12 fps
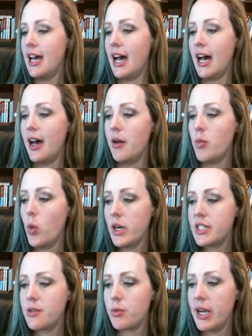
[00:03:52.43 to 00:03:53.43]

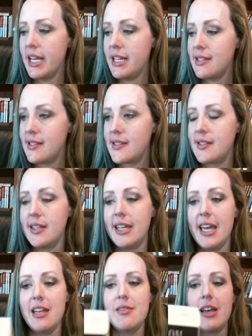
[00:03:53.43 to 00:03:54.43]
Words of Radiance,
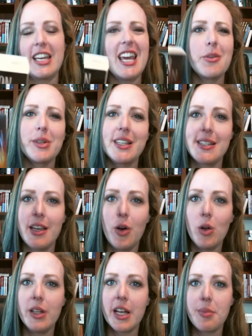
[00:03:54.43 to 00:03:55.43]
again, I can't really say a
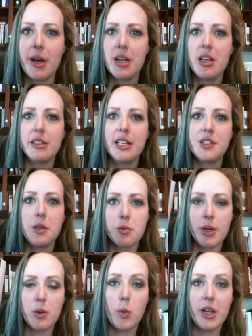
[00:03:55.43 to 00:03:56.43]
whole lot about it unless you've
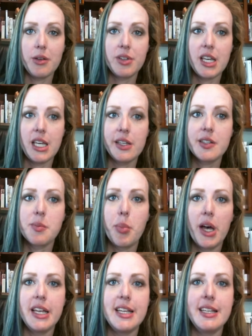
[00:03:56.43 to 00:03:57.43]
read Way of Kings,
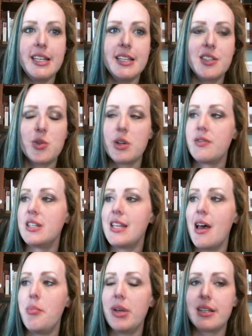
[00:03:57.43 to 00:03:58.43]
but it is sort of this
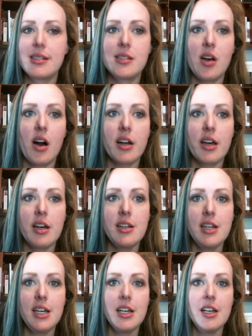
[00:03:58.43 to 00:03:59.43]
epic saga
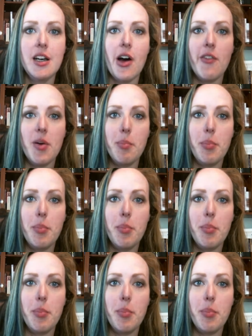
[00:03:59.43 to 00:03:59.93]
of a